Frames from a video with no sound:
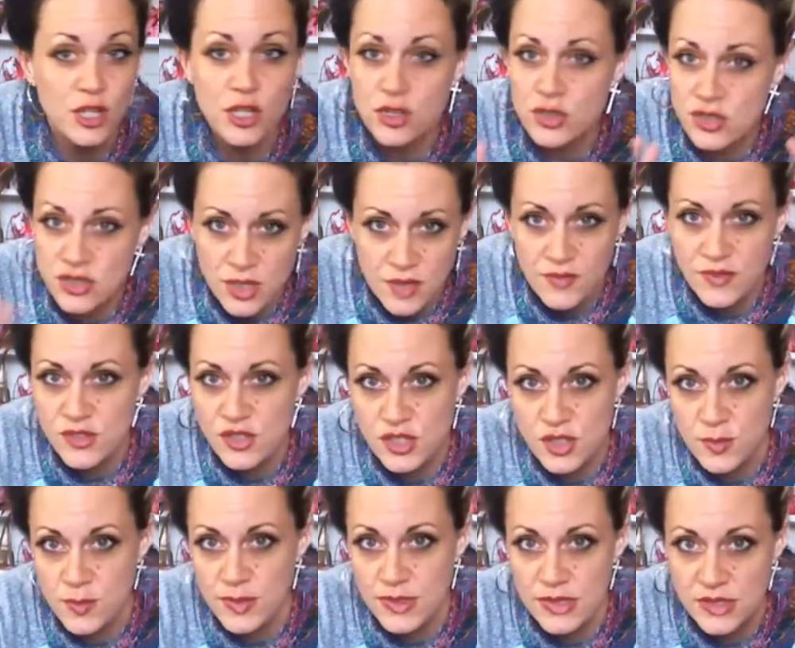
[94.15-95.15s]
your stuff is
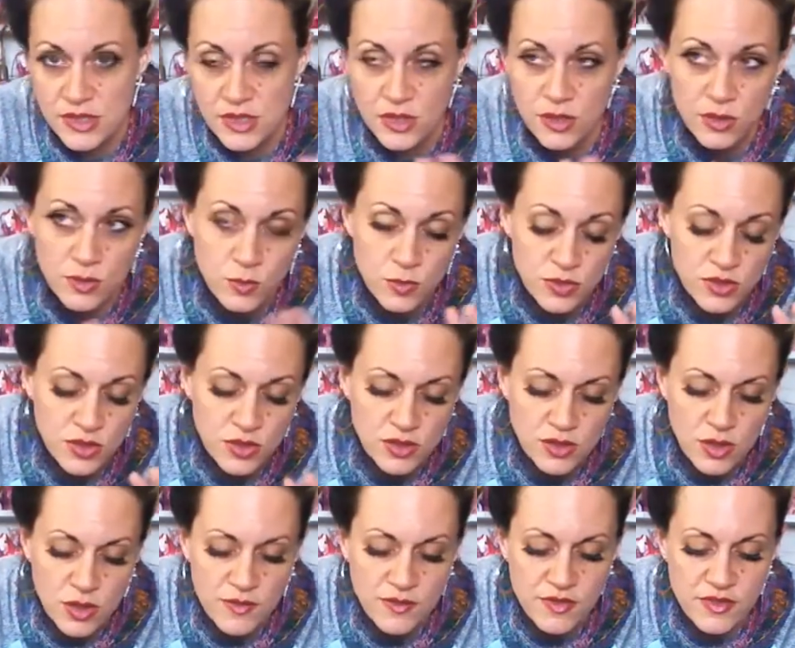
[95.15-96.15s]
shipping soon, we're so
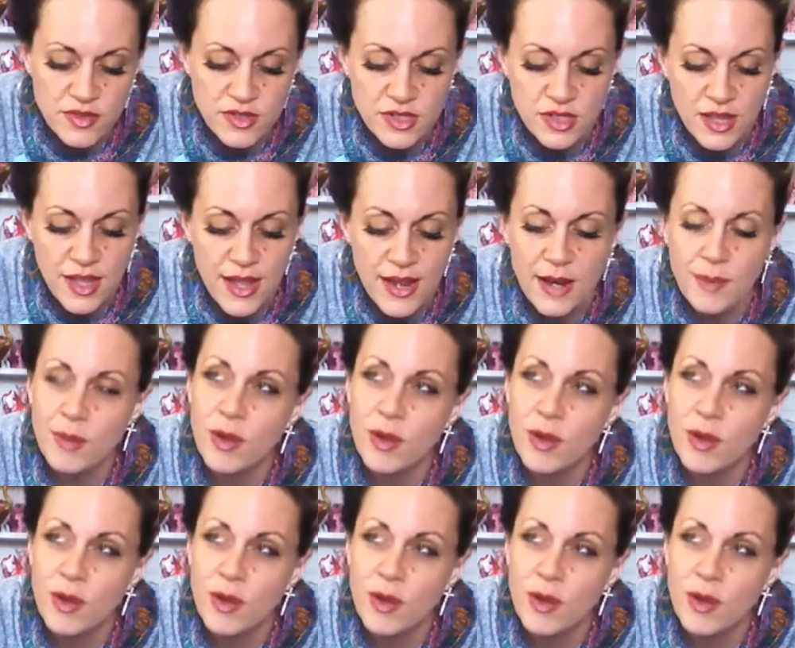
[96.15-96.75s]
sorry for the delay.